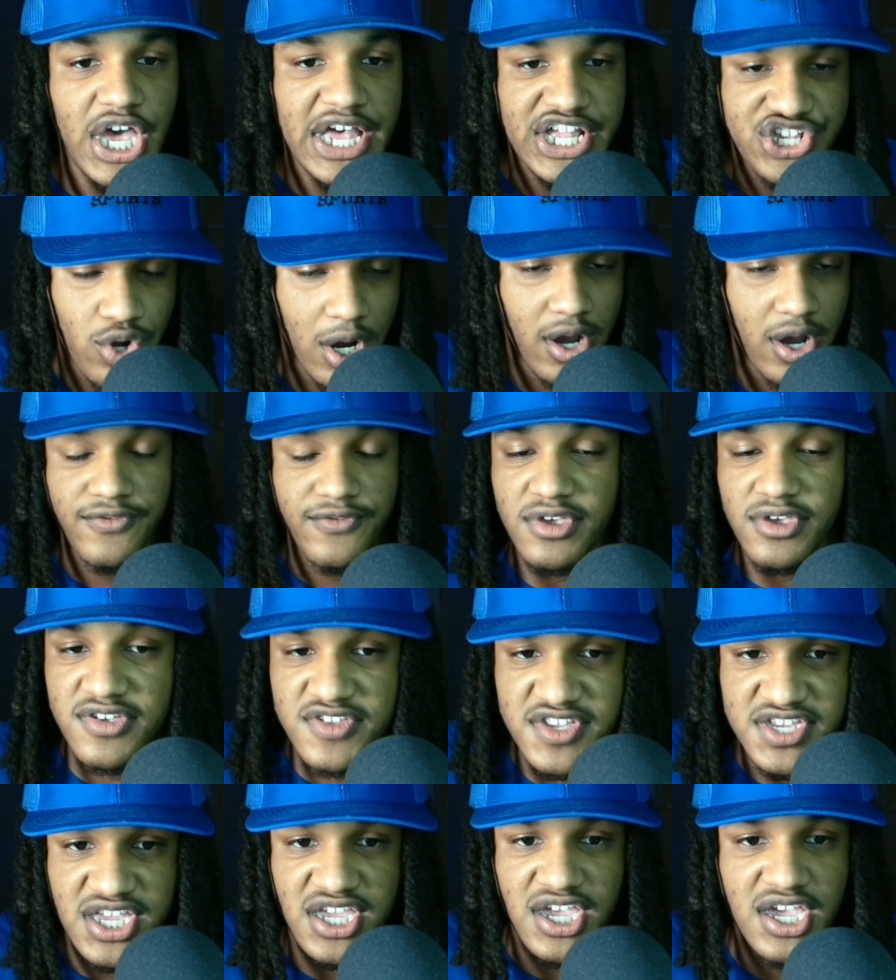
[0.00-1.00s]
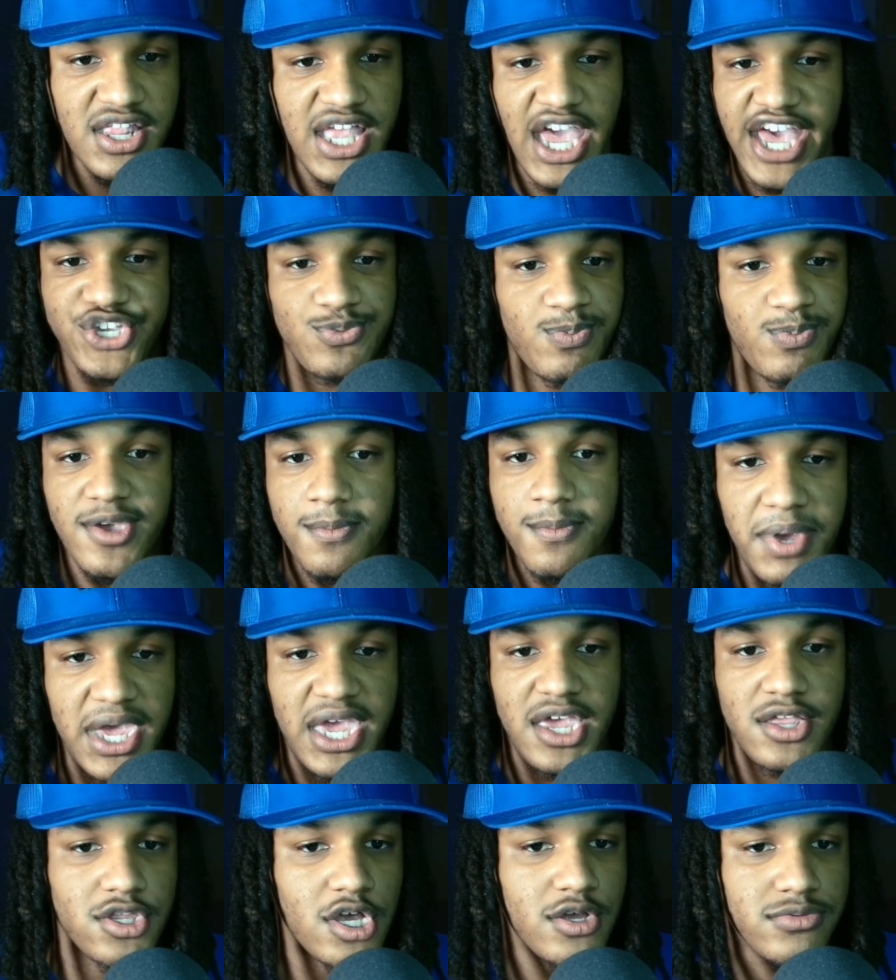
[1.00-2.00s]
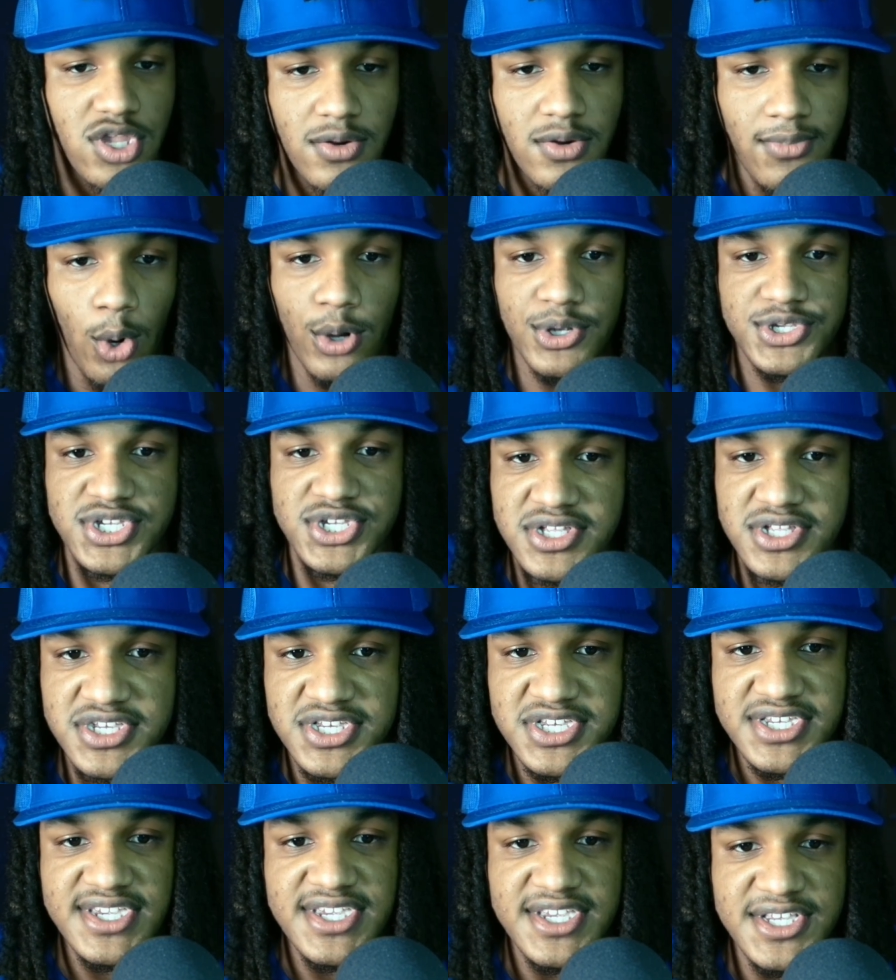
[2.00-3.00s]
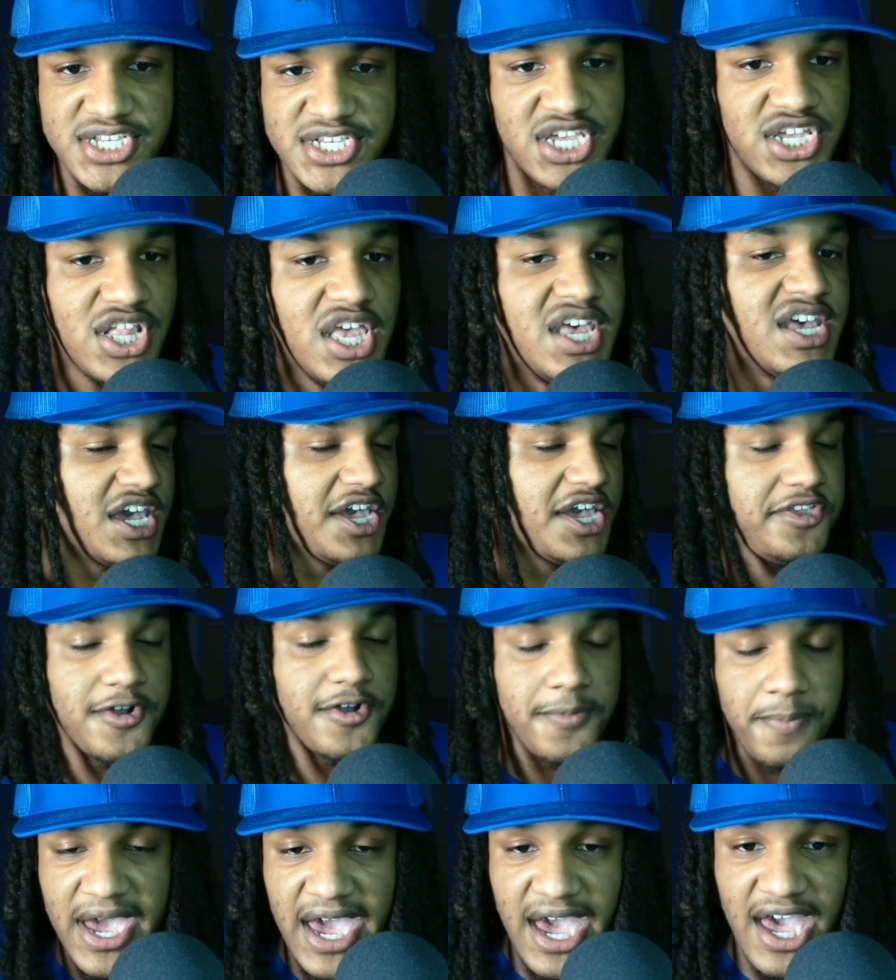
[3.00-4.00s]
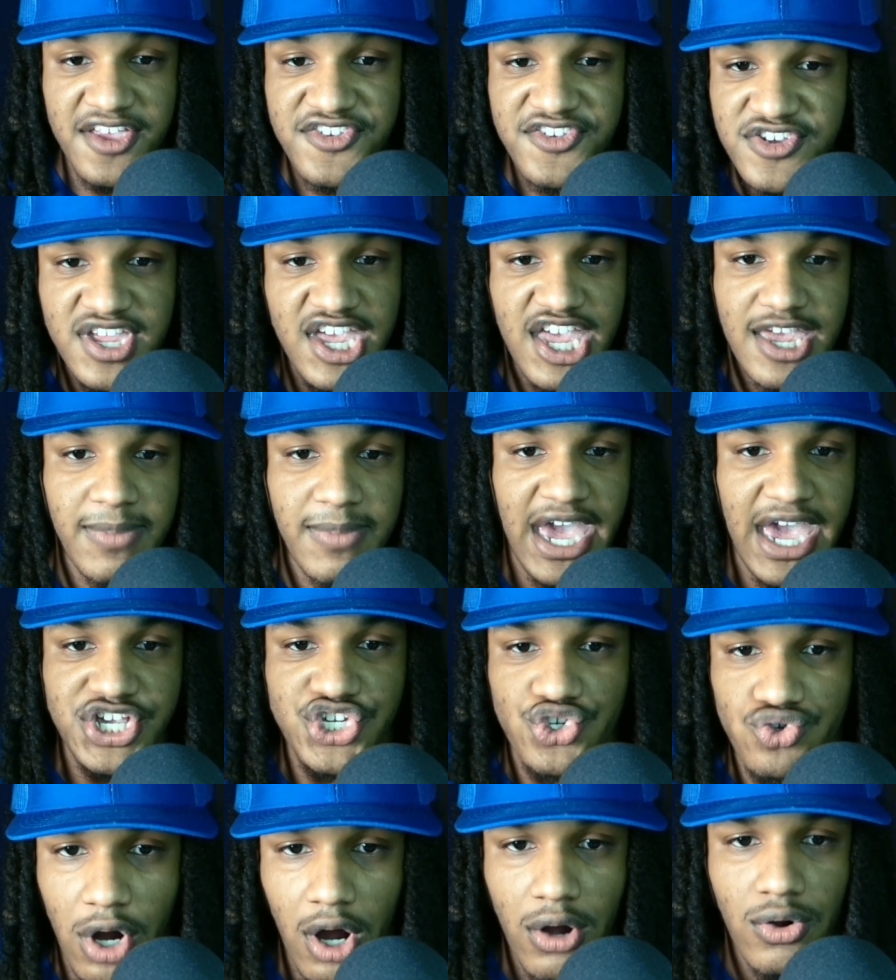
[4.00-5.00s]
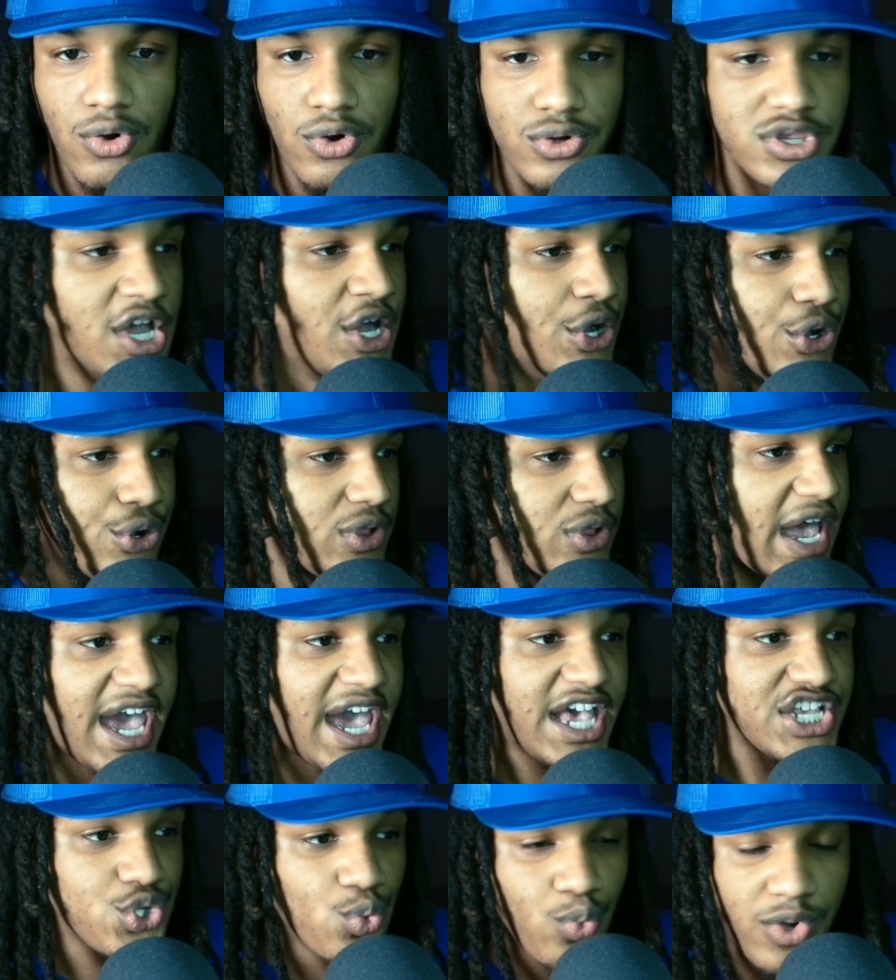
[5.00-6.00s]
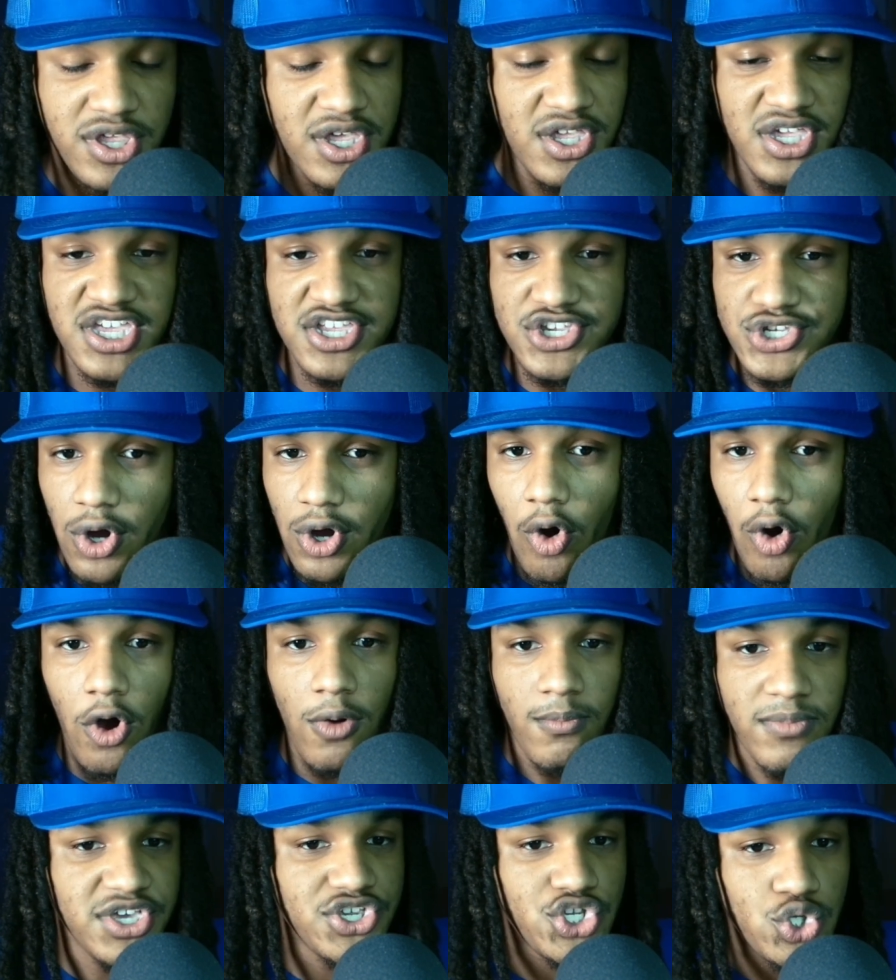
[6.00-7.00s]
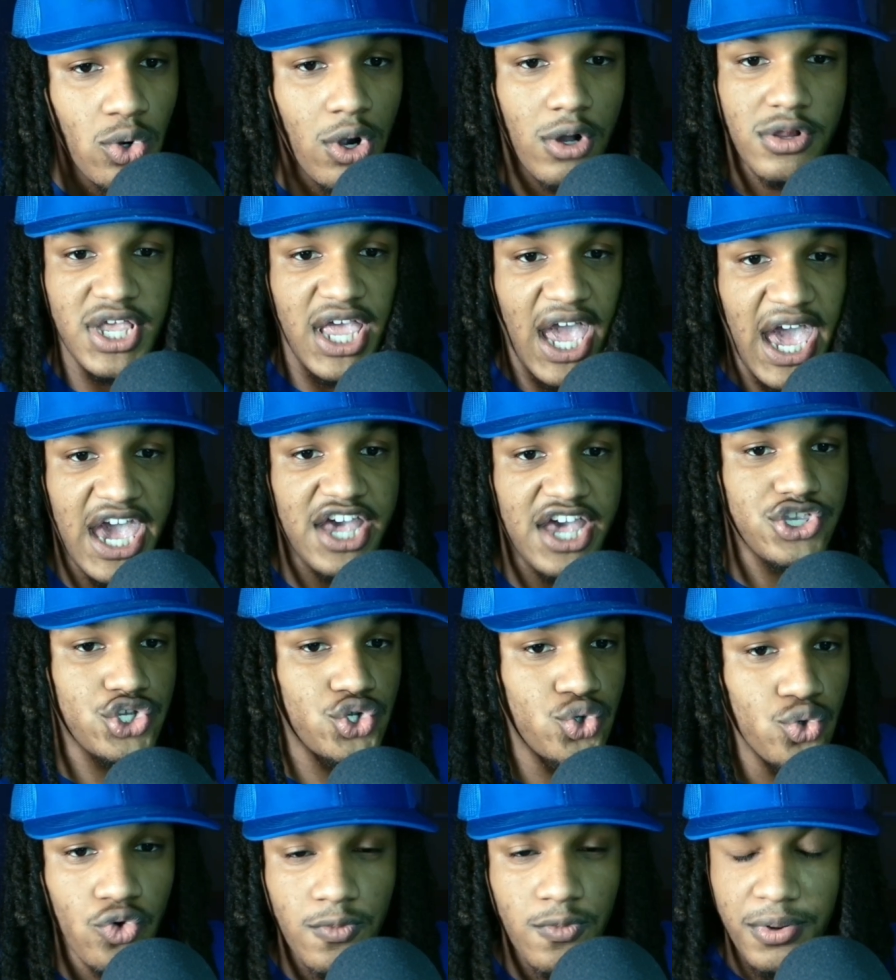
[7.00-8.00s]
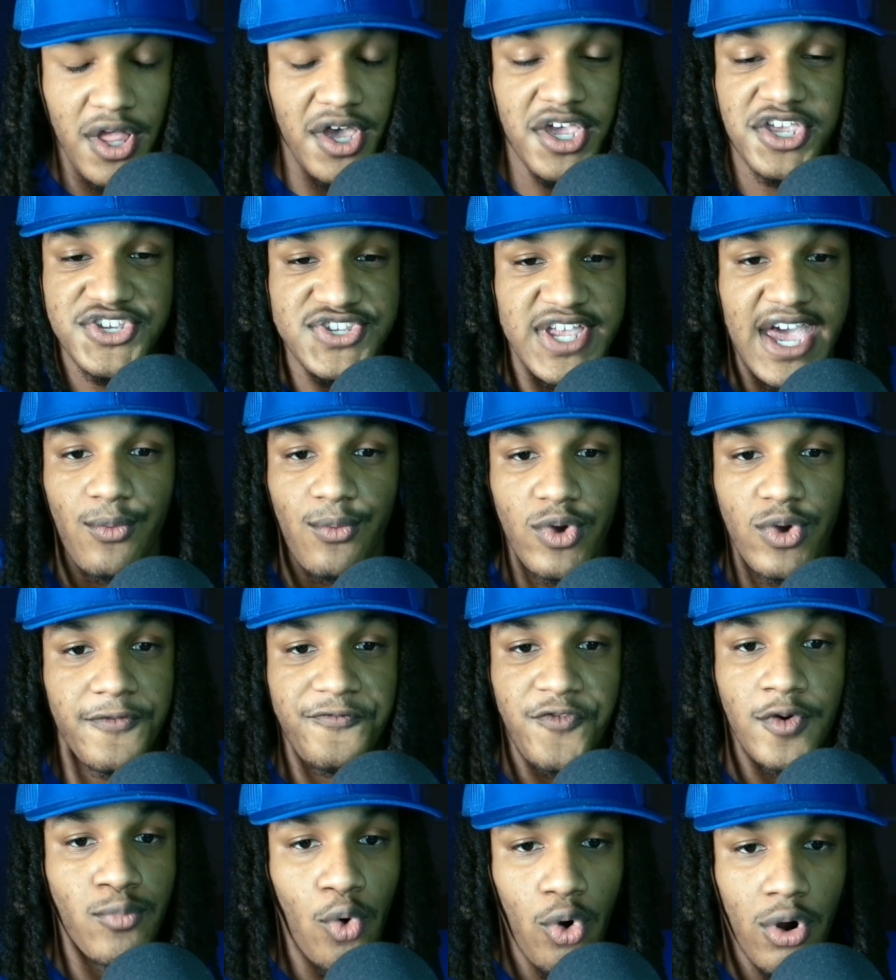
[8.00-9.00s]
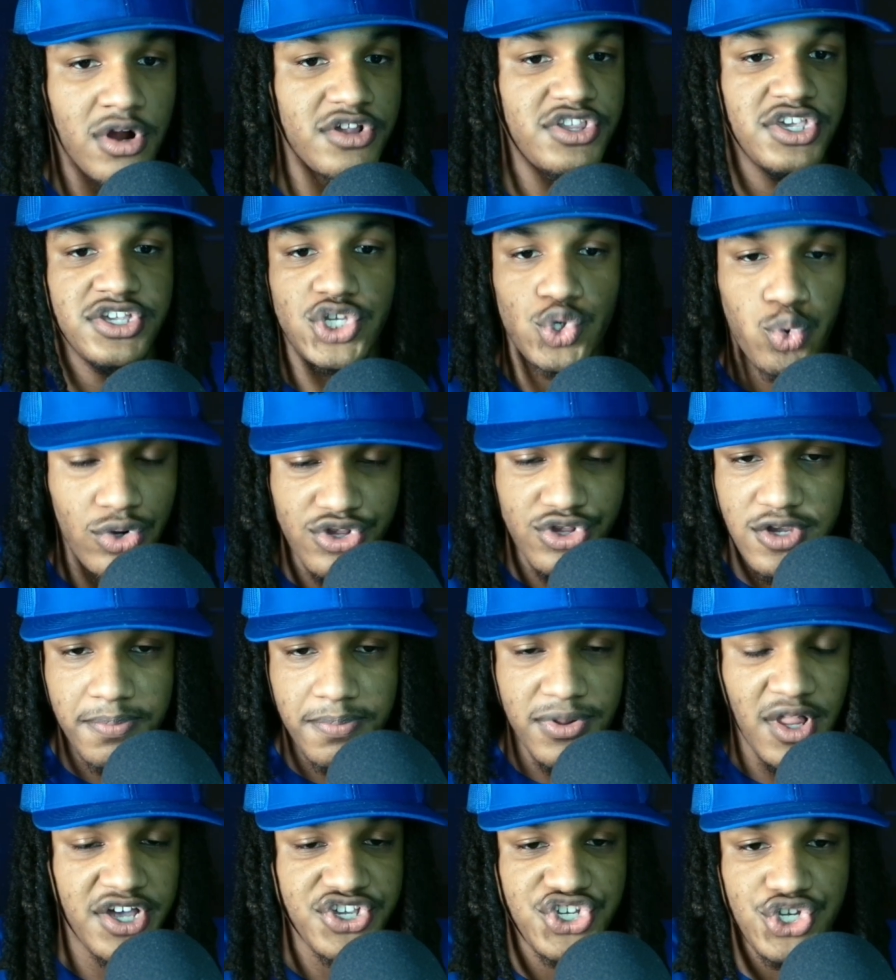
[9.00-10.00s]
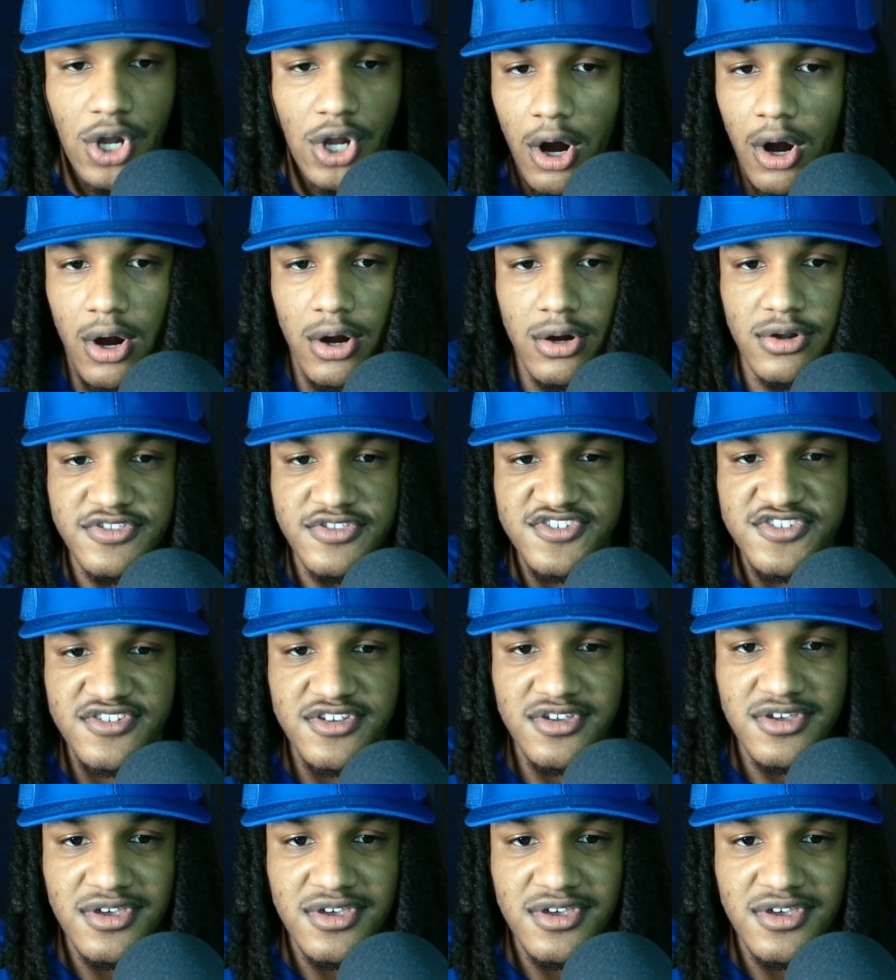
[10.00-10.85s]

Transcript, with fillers: Trevor Etienne has been banged up the most of the season, and your passing game has struggled. Last week against Ole Miss, you only had two plays that went for more than 20 plus yards.